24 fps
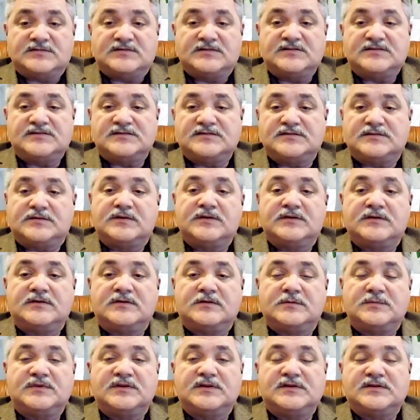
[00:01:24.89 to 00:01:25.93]
this is critical
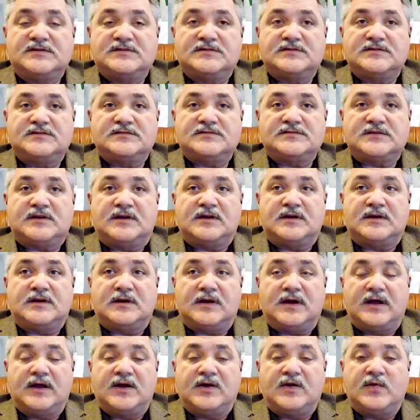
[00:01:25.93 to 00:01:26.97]
because there's
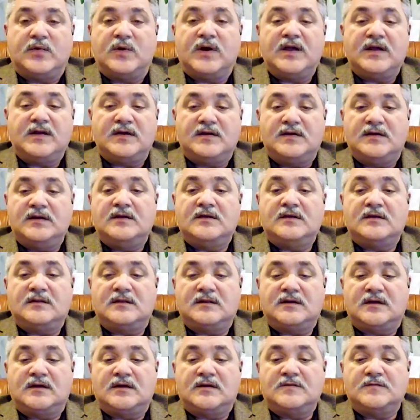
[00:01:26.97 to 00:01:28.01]
a great deal
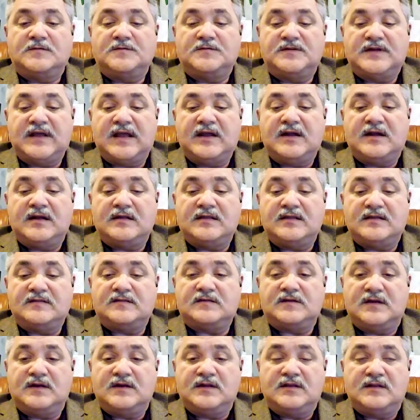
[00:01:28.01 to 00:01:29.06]
of data that's
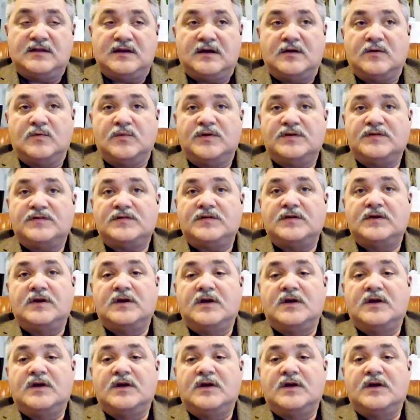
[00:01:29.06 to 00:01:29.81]
in there, which,